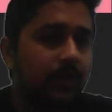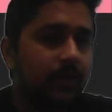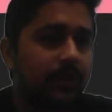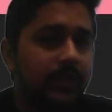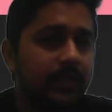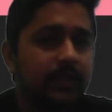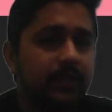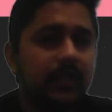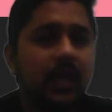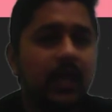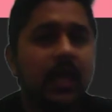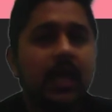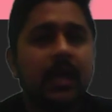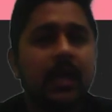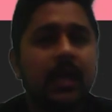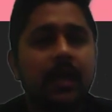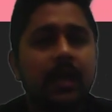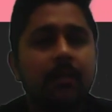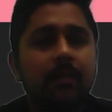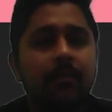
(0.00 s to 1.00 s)
point is
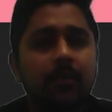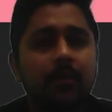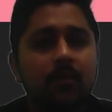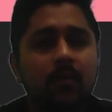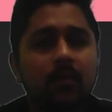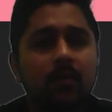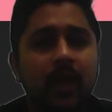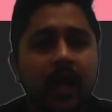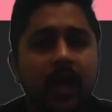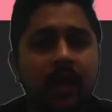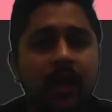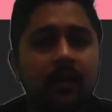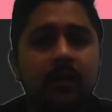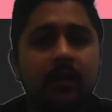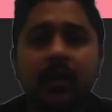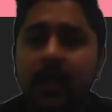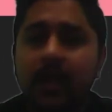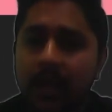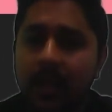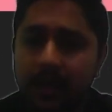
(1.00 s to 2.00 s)
improve
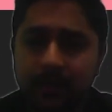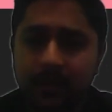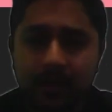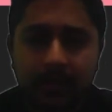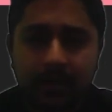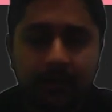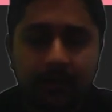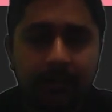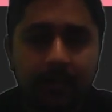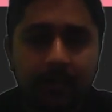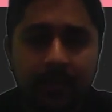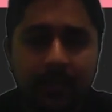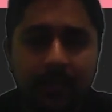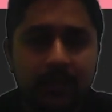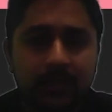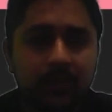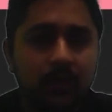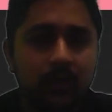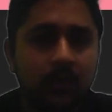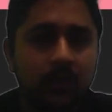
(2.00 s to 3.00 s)
error handling.
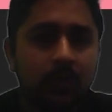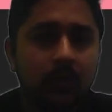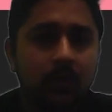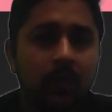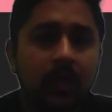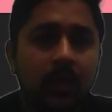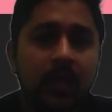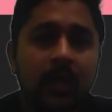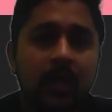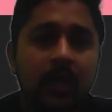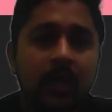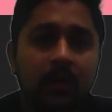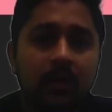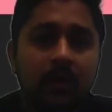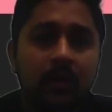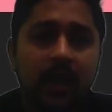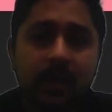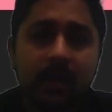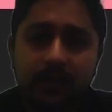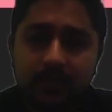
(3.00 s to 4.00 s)
So
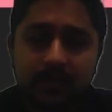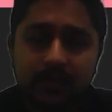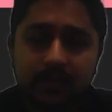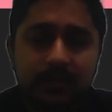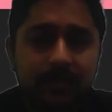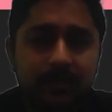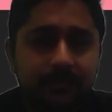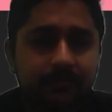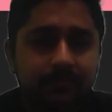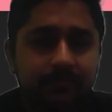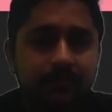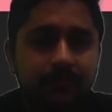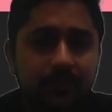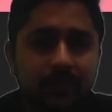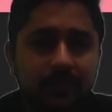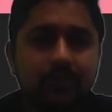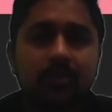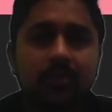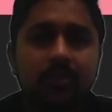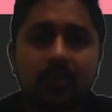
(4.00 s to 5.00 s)
errors
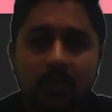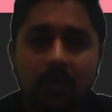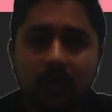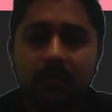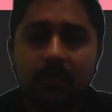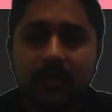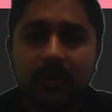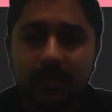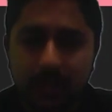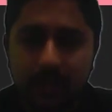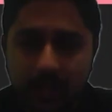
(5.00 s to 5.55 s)
should not be